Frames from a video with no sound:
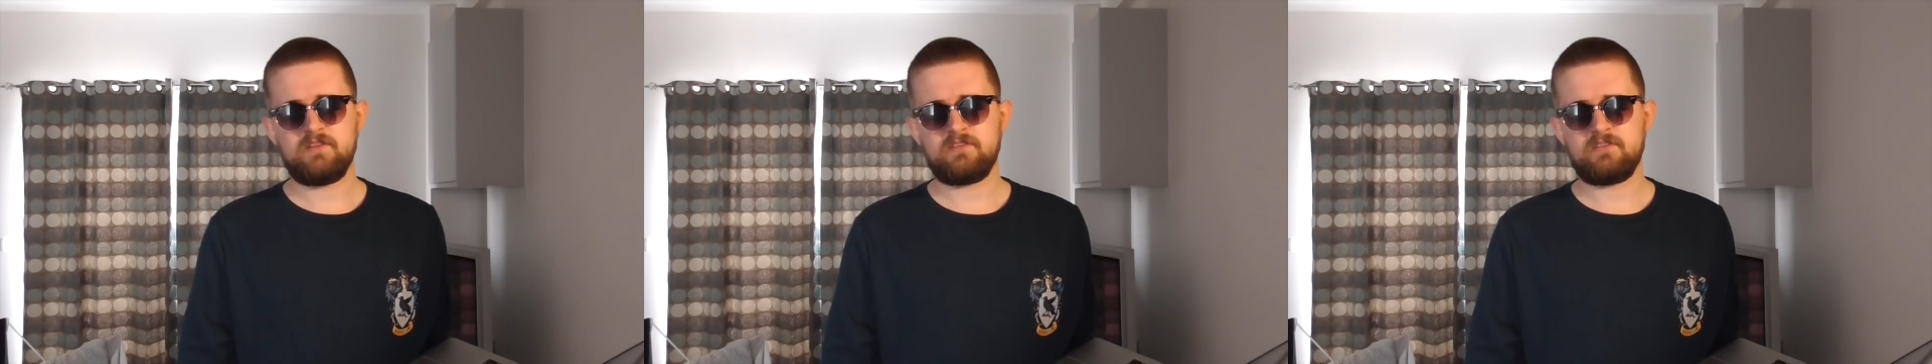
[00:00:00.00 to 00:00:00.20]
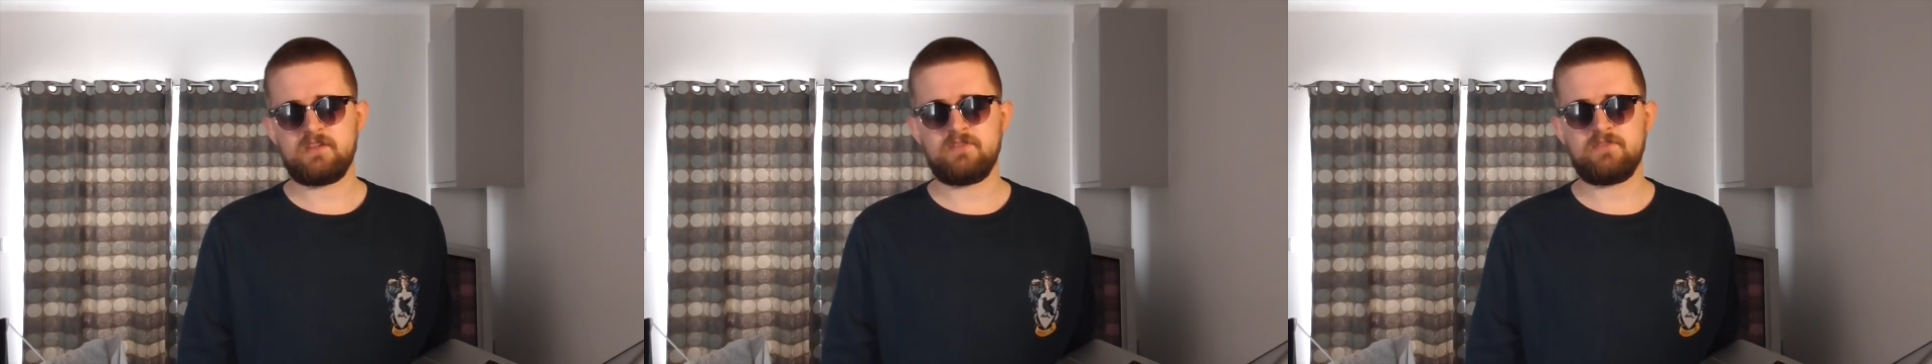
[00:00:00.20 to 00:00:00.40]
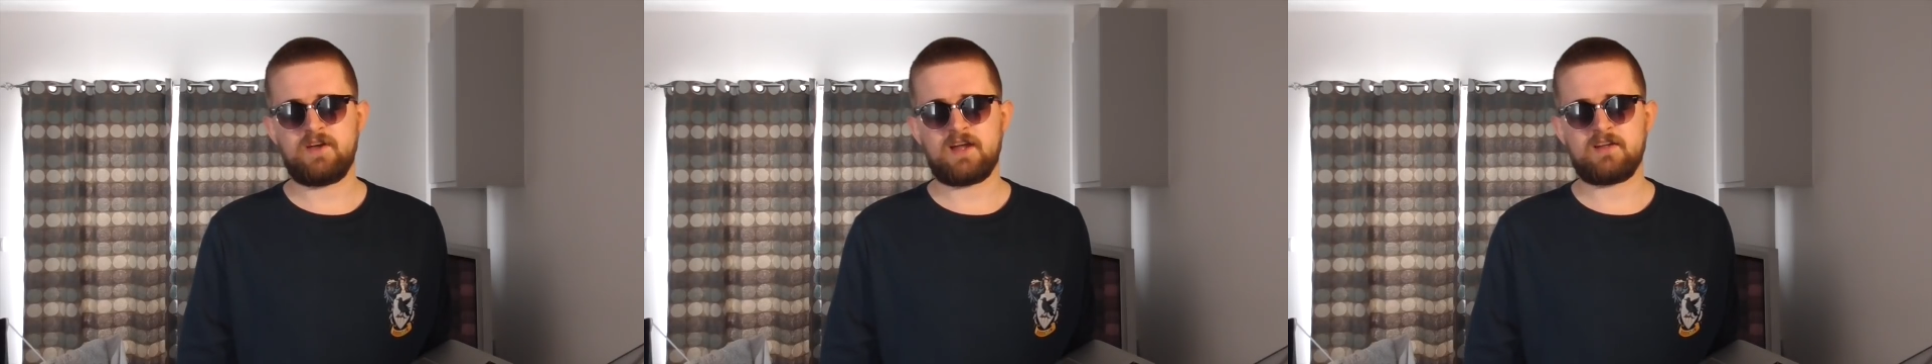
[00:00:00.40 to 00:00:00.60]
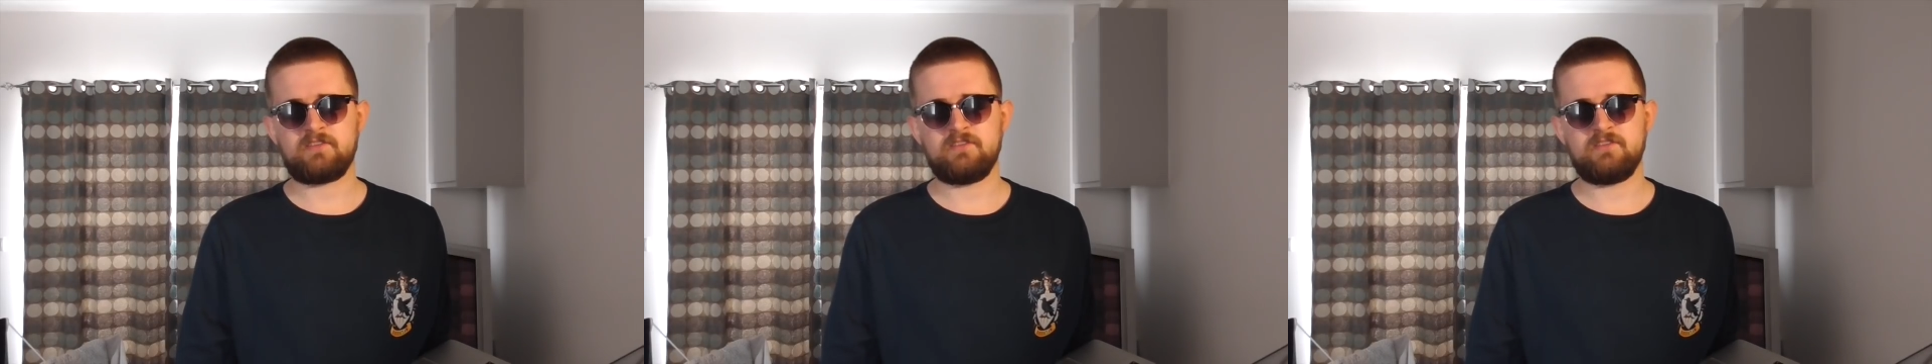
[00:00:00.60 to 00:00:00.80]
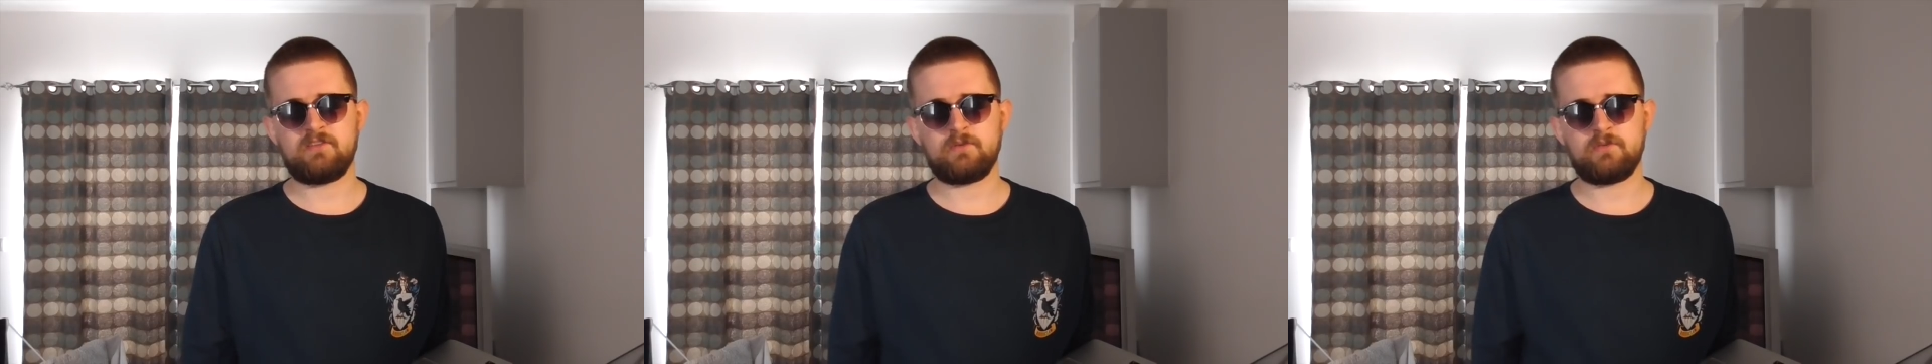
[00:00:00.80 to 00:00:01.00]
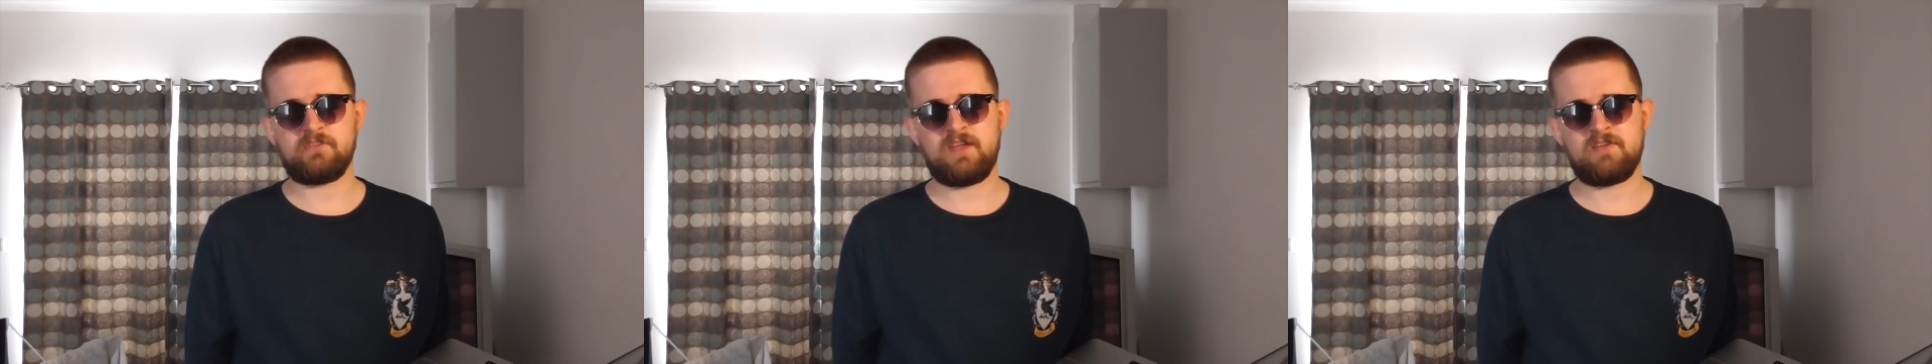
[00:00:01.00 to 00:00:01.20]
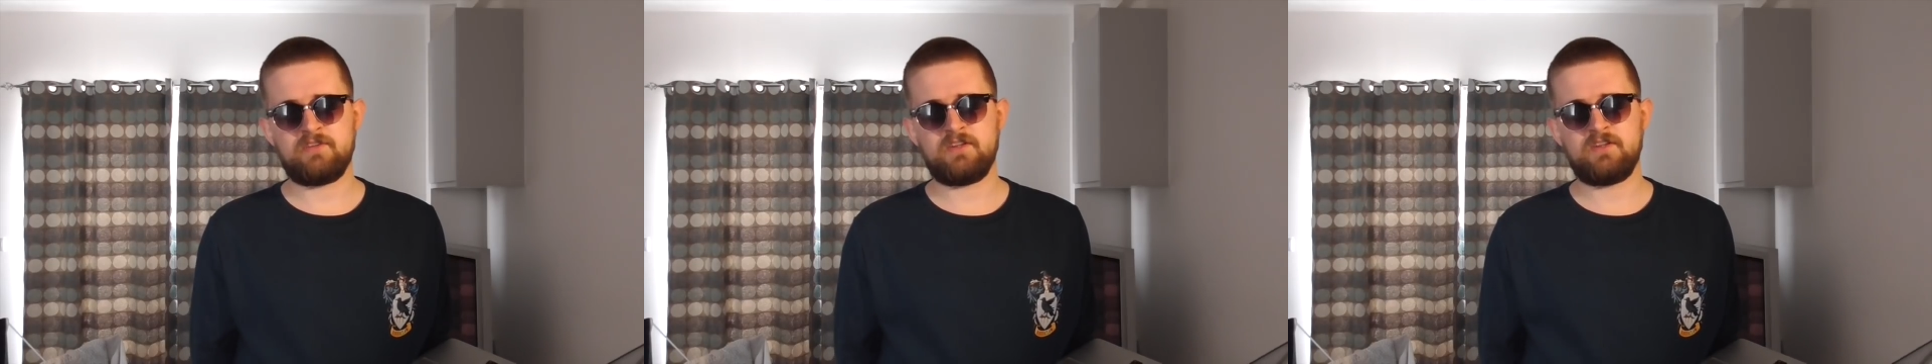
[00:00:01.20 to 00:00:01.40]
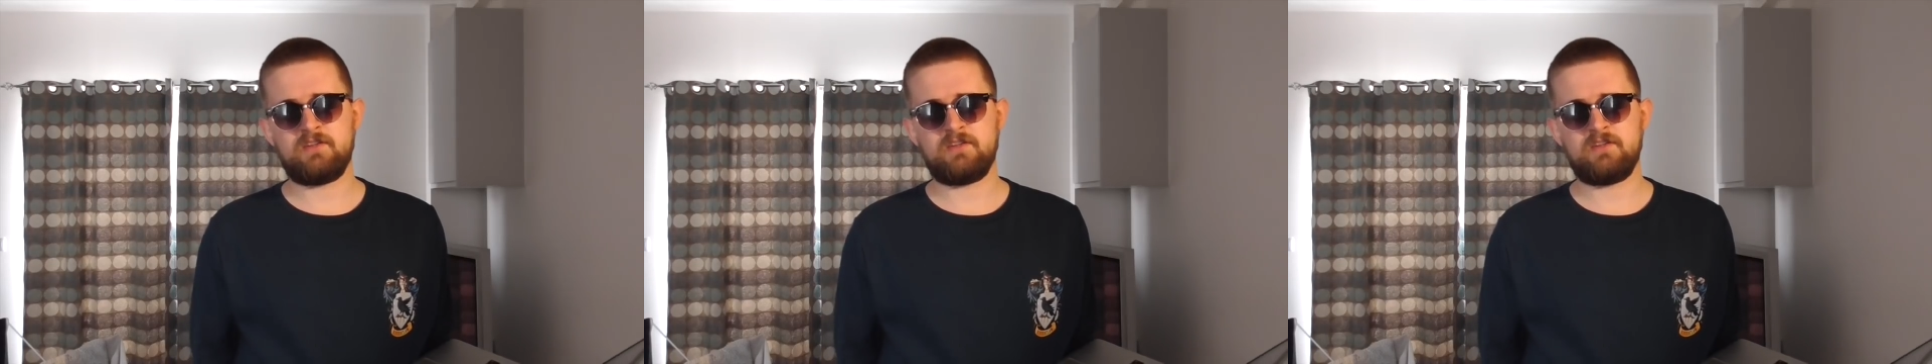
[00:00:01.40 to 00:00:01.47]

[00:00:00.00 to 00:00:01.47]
CFAX until 7,